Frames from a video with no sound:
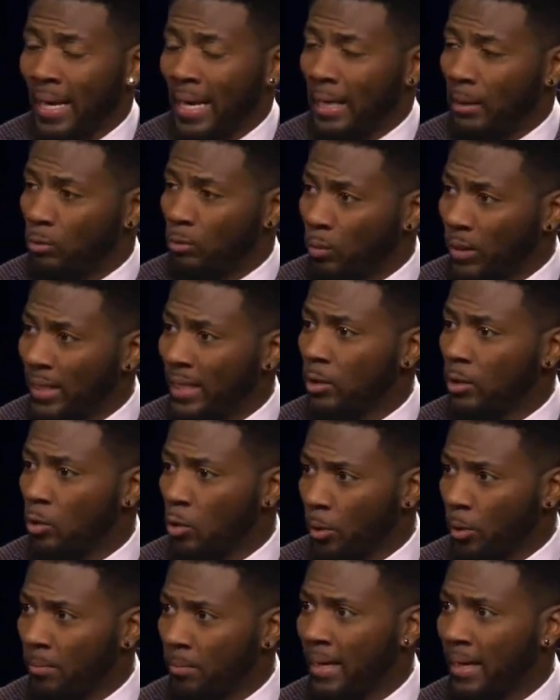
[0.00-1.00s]
a winning
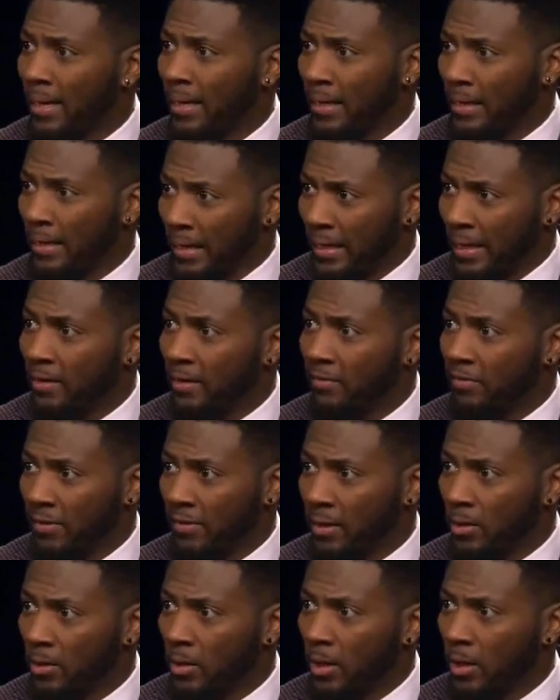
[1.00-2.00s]
quarterback in the
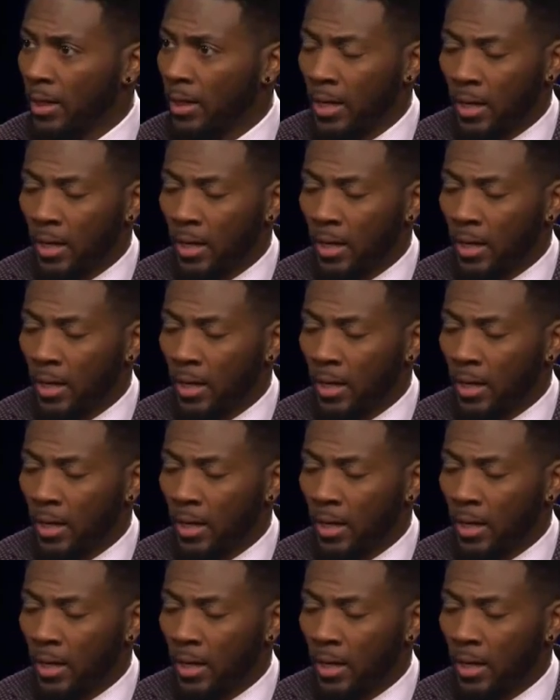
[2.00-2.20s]
NFL.